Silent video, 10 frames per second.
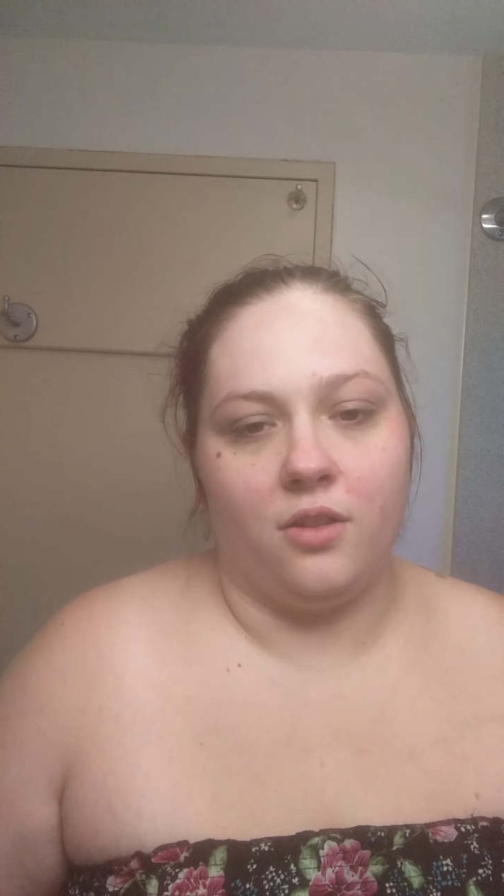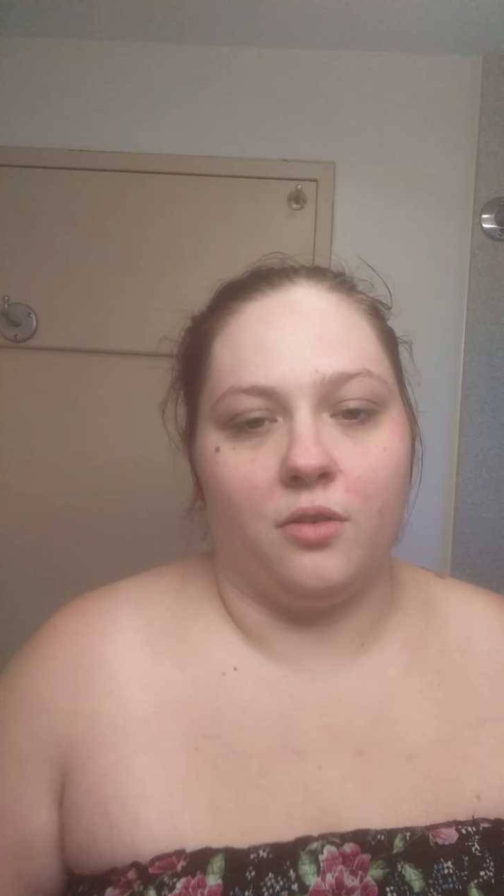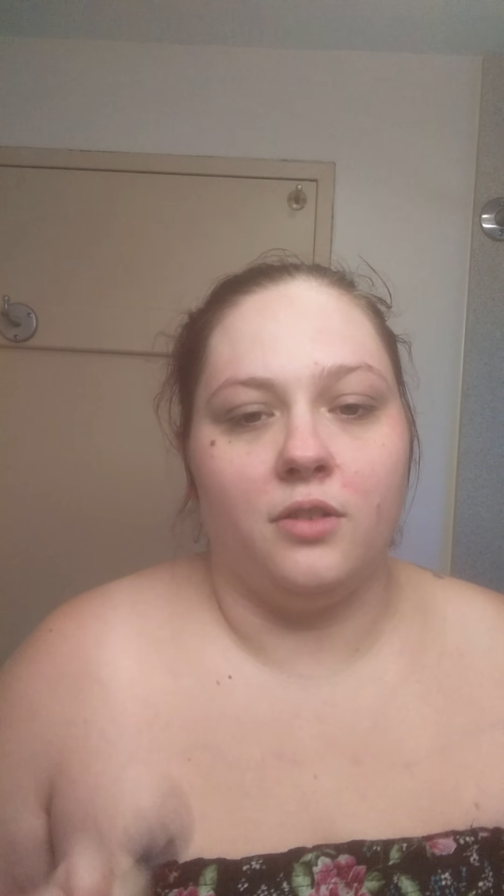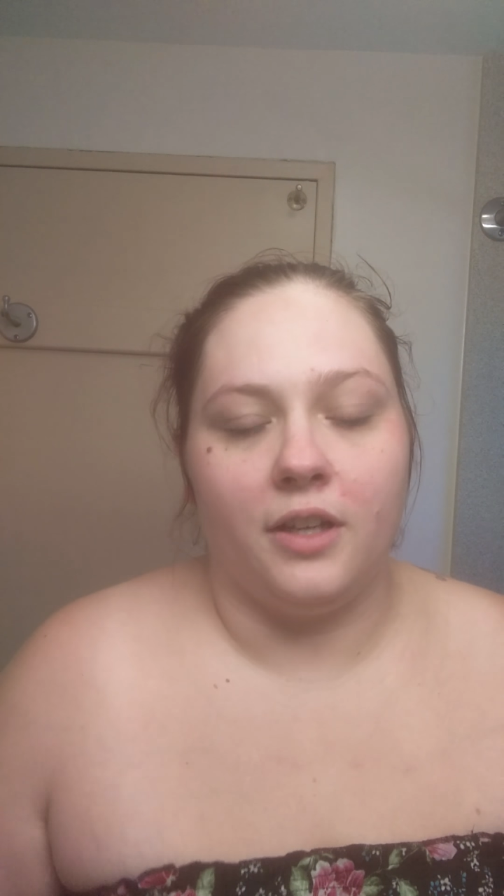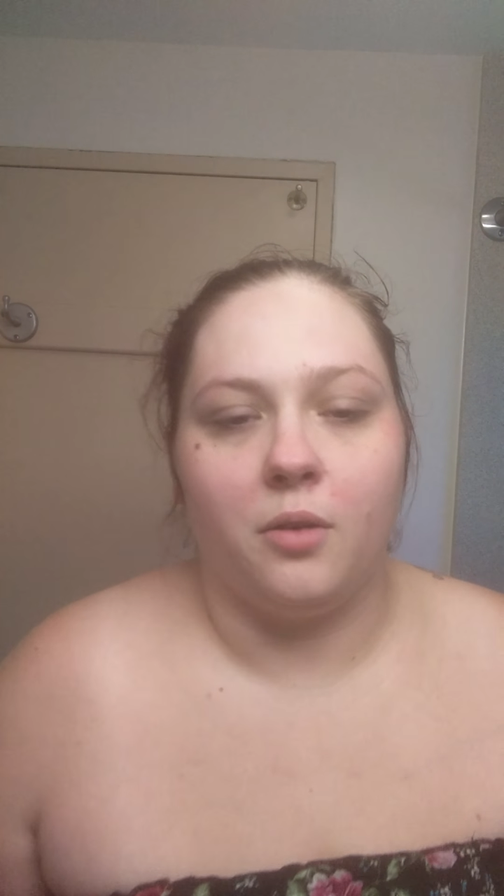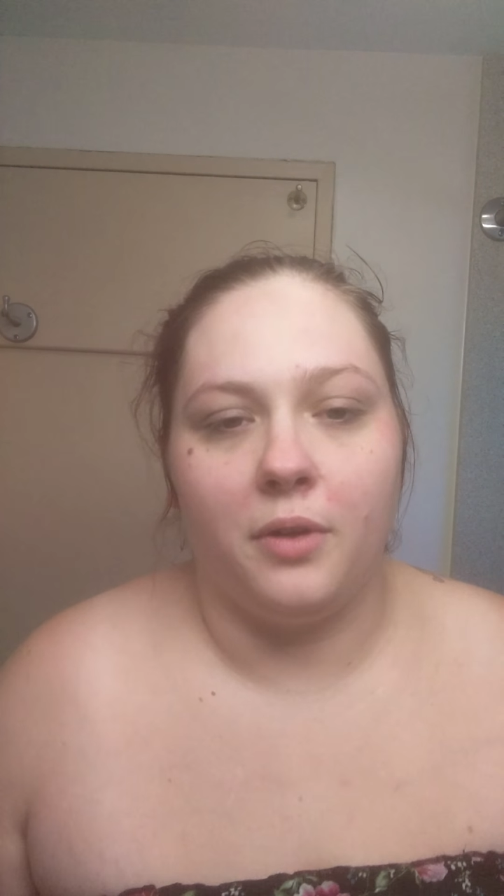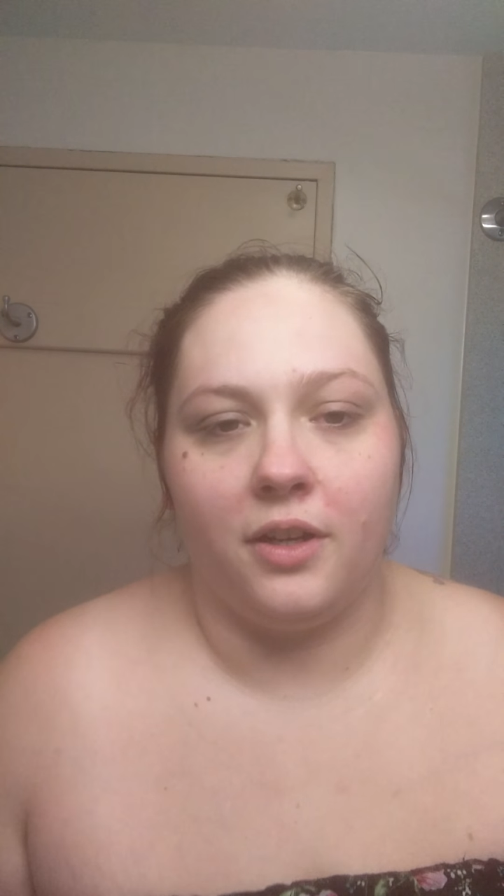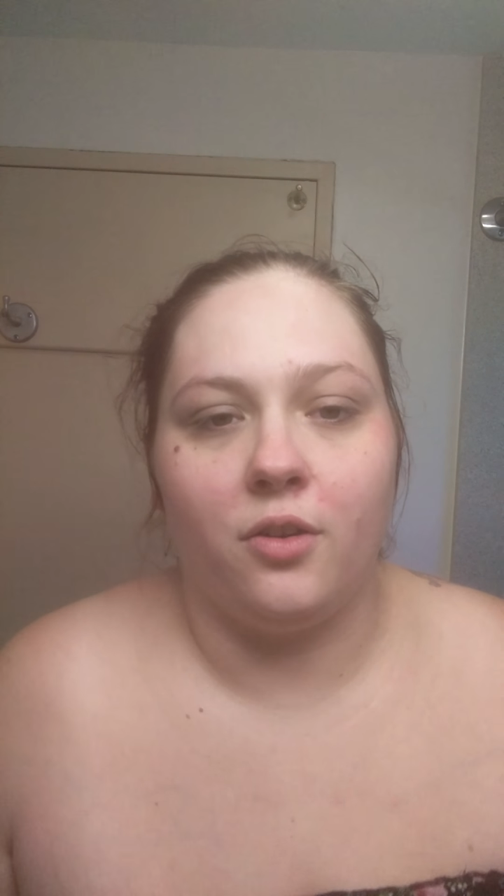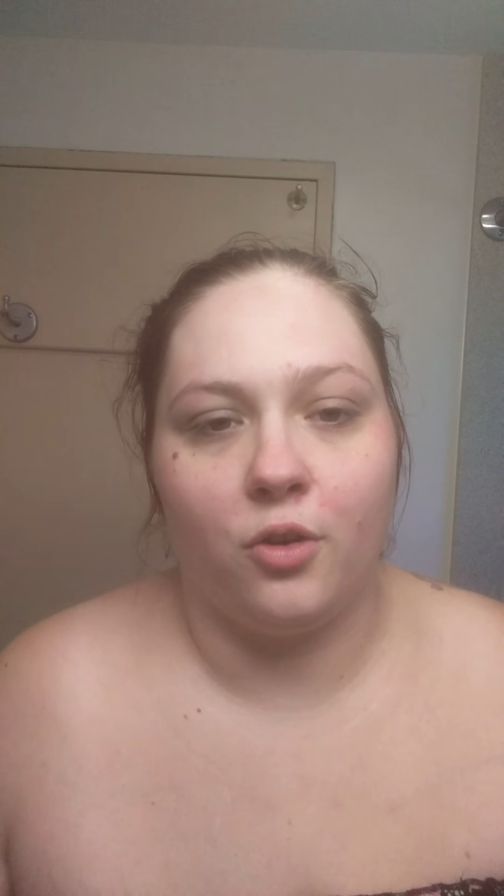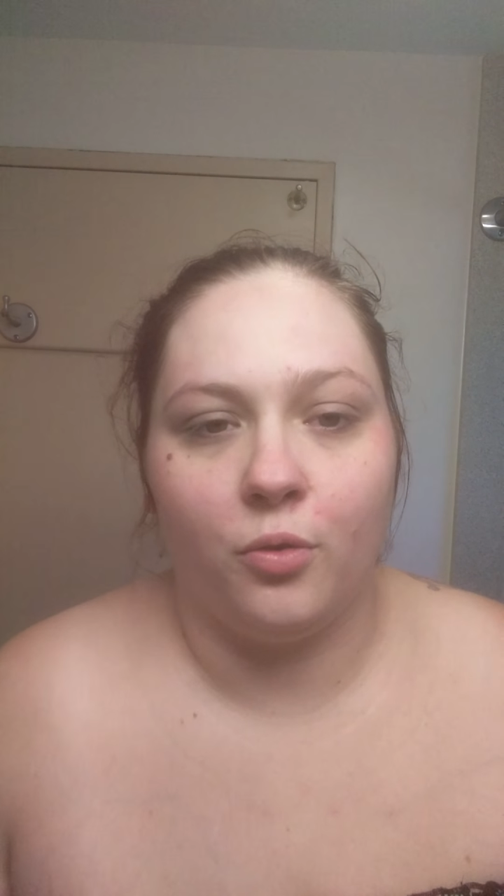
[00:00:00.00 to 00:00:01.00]
either
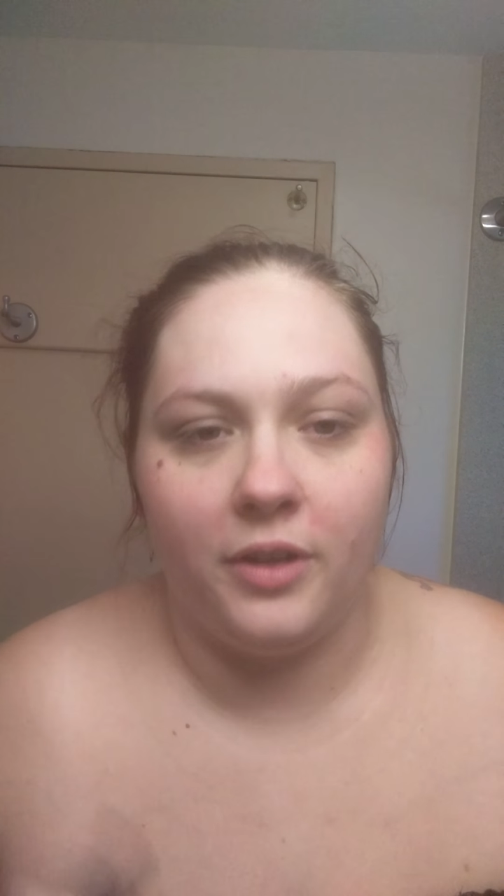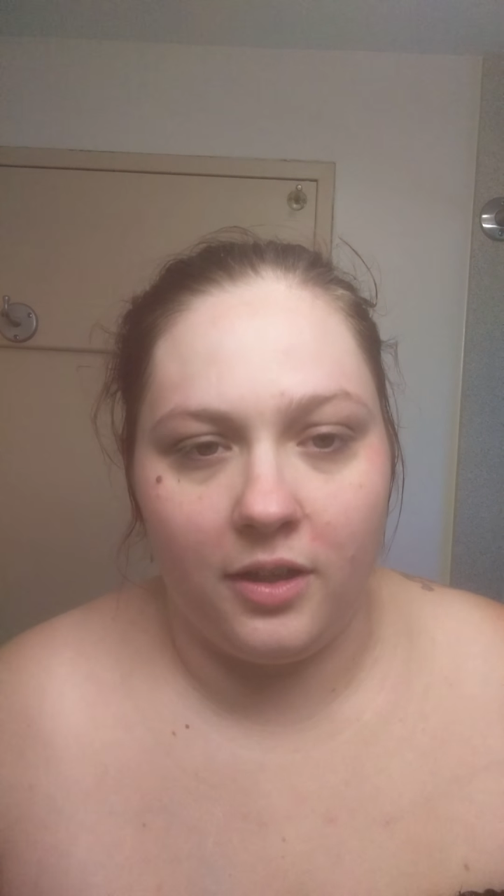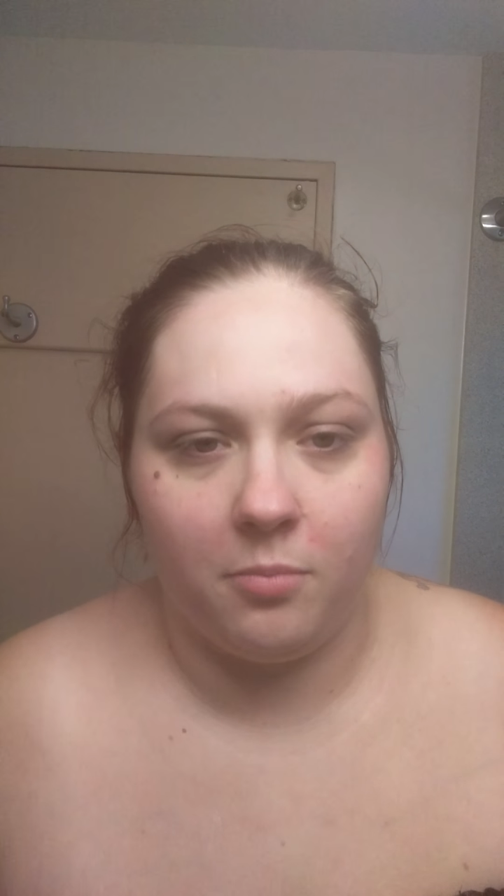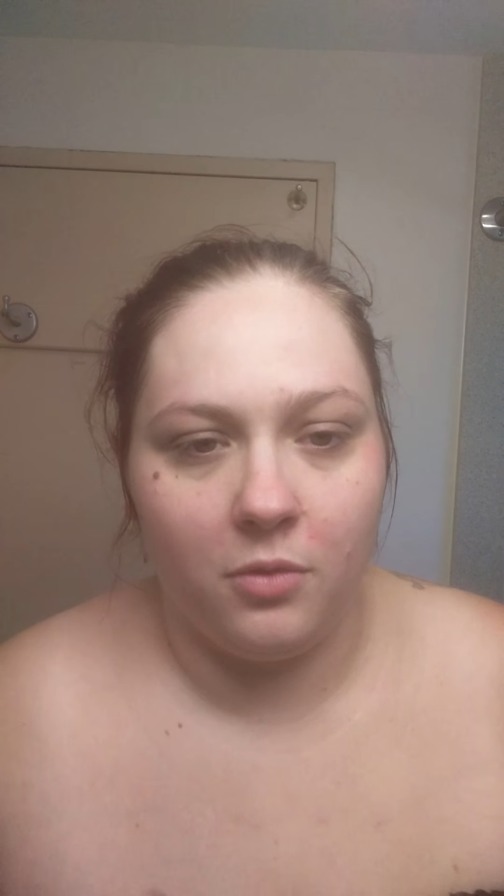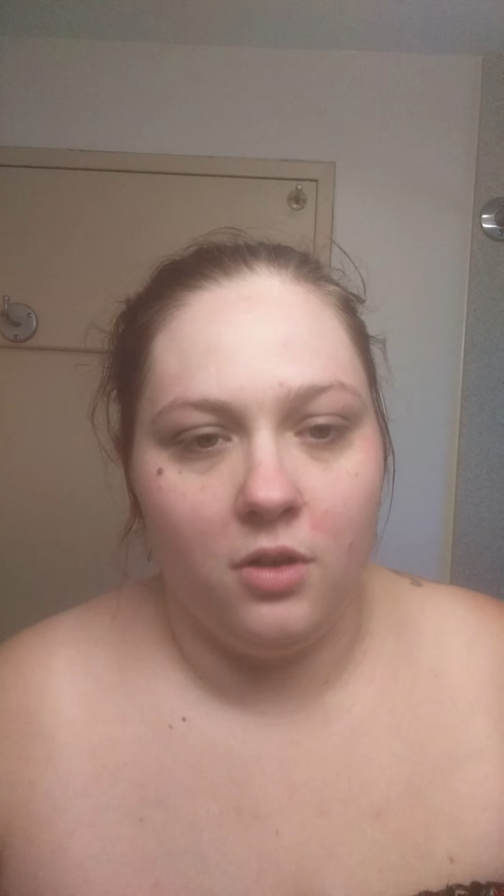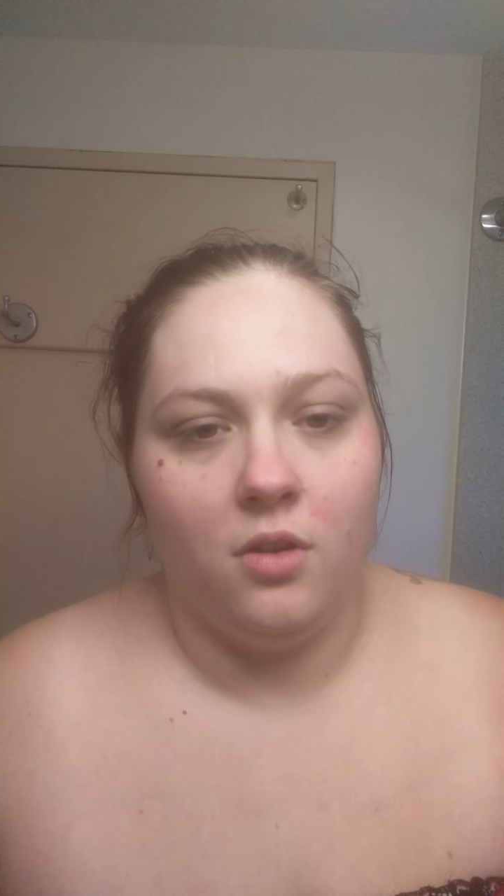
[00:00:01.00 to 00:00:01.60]
liquid or cream